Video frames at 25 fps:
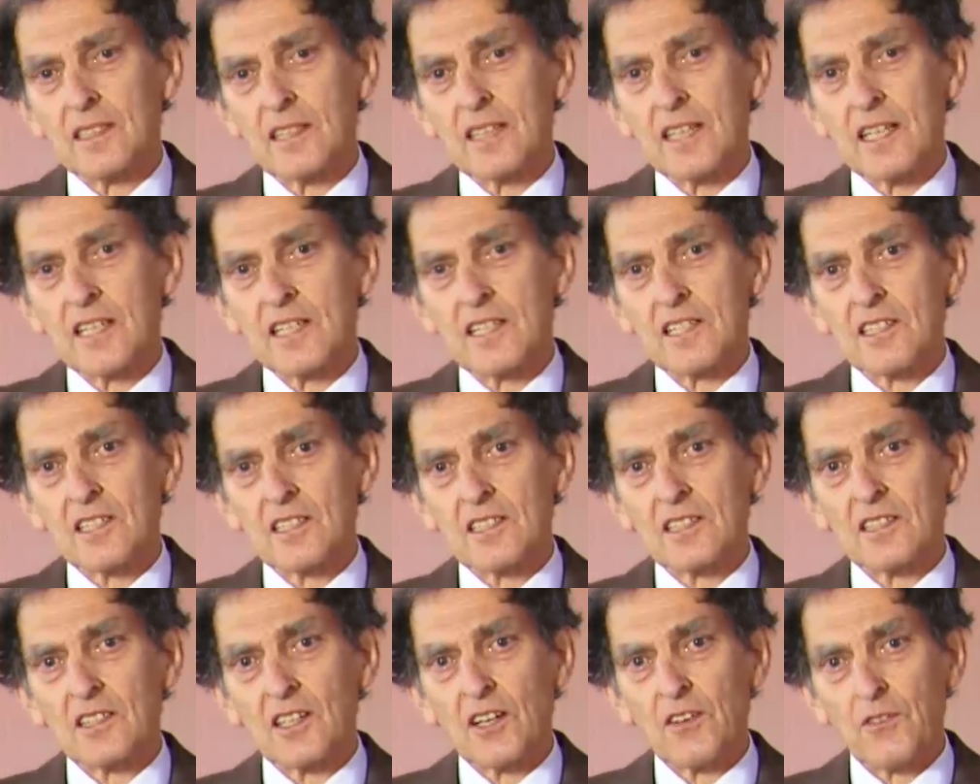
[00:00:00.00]

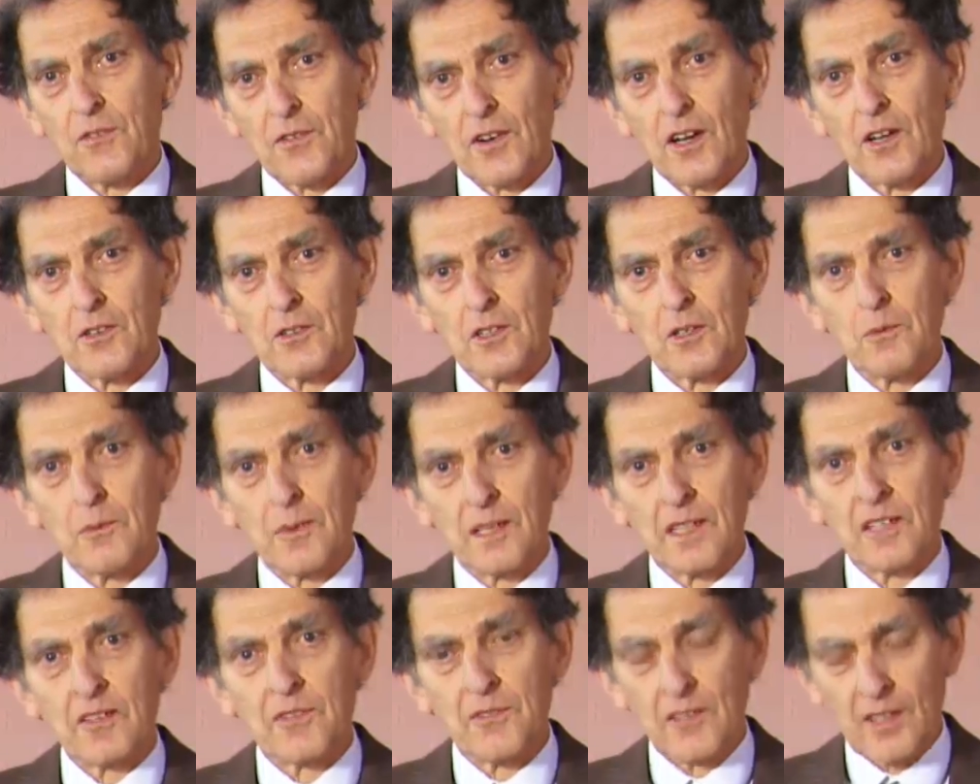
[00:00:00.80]
is a foe that
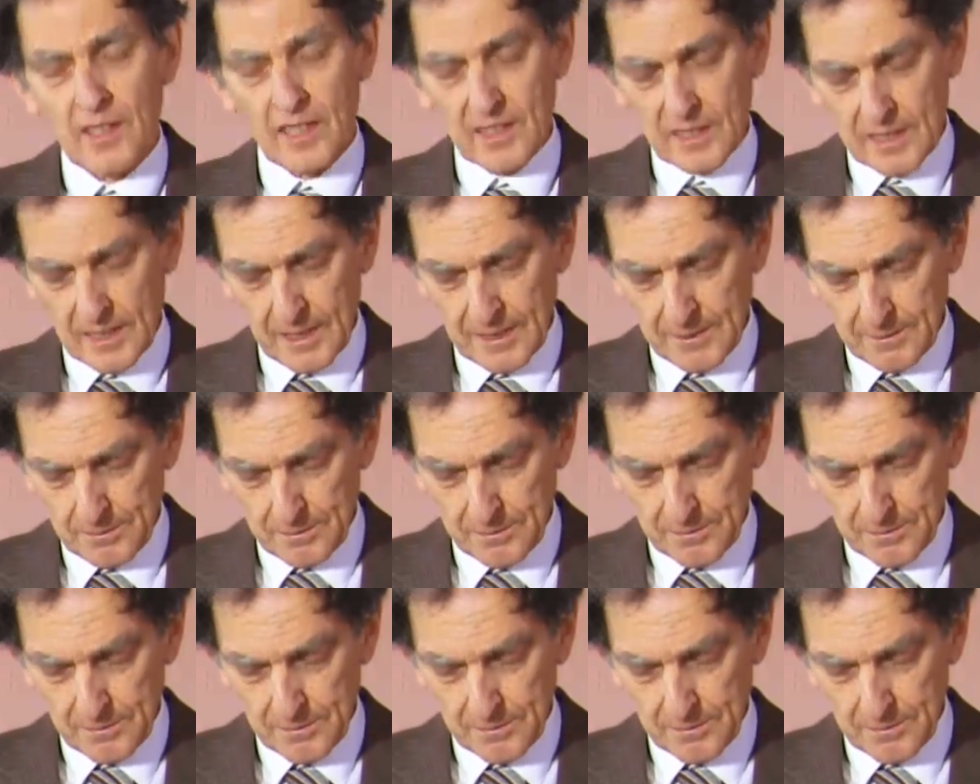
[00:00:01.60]
we are fighting.